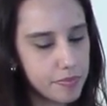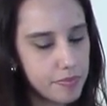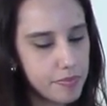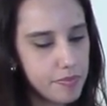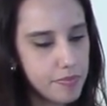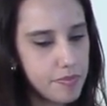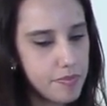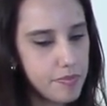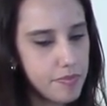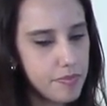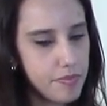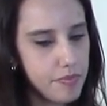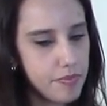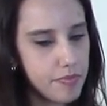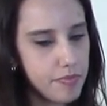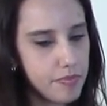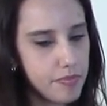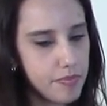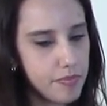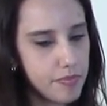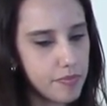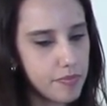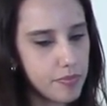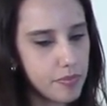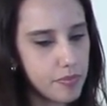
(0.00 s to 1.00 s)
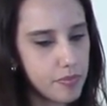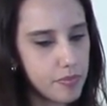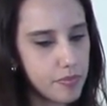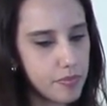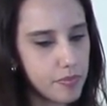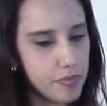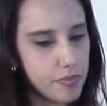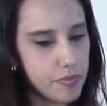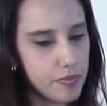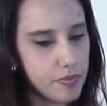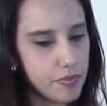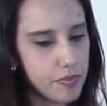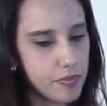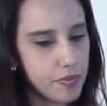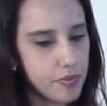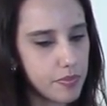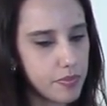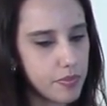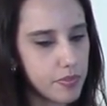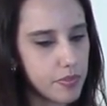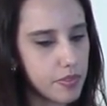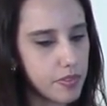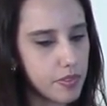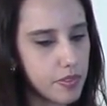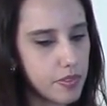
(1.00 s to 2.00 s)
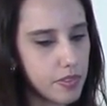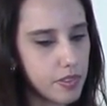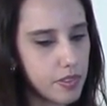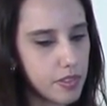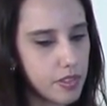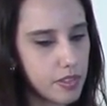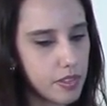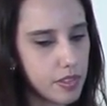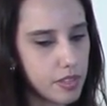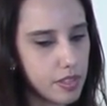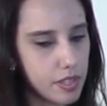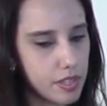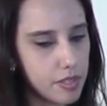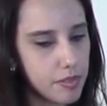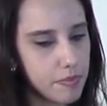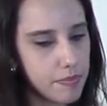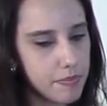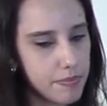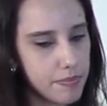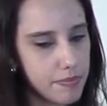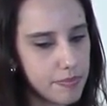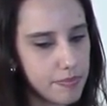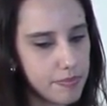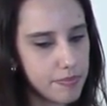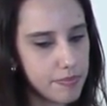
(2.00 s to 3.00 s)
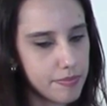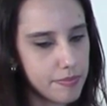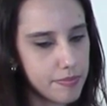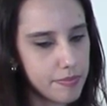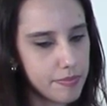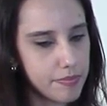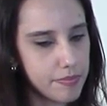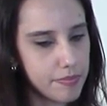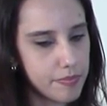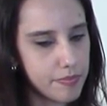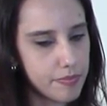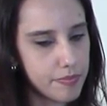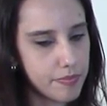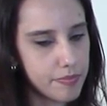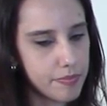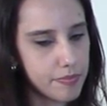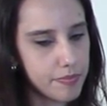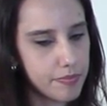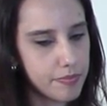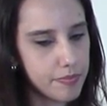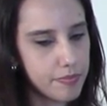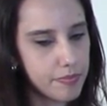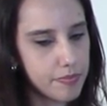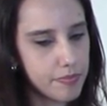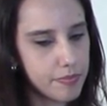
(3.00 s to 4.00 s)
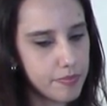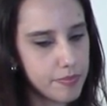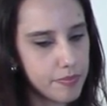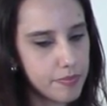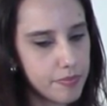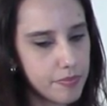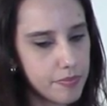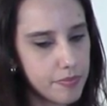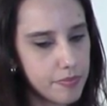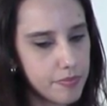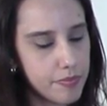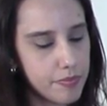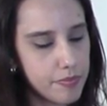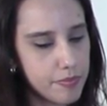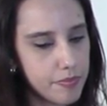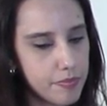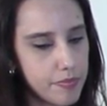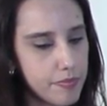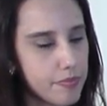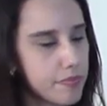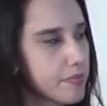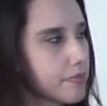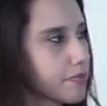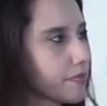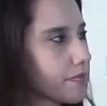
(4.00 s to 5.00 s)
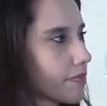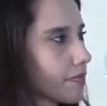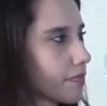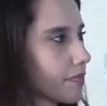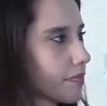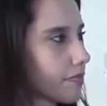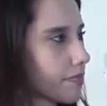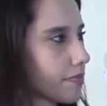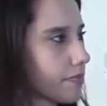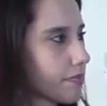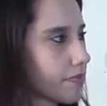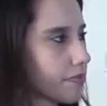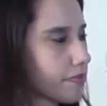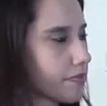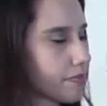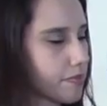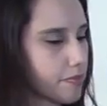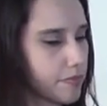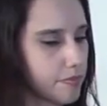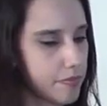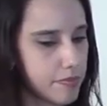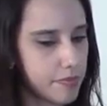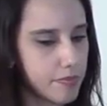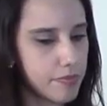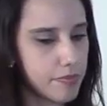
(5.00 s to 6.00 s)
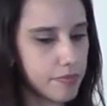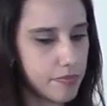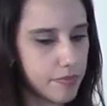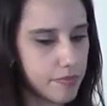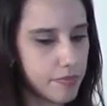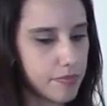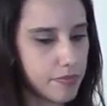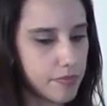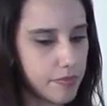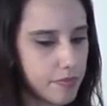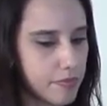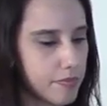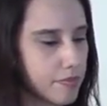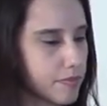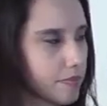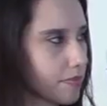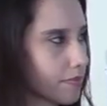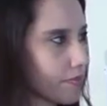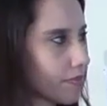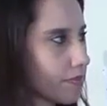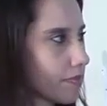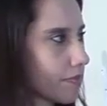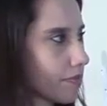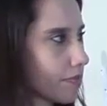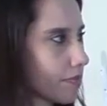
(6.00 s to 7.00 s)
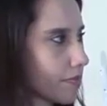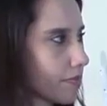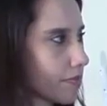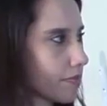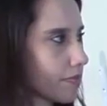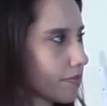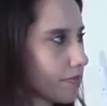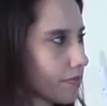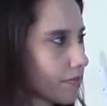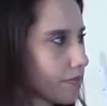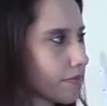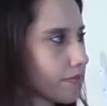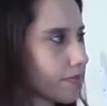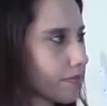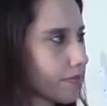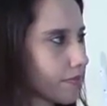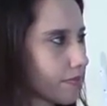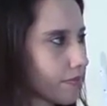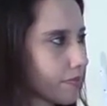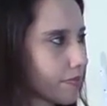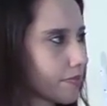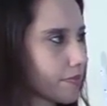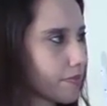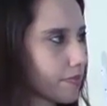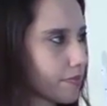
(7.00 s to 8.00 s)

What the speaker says: No words are spoken by the person on screen.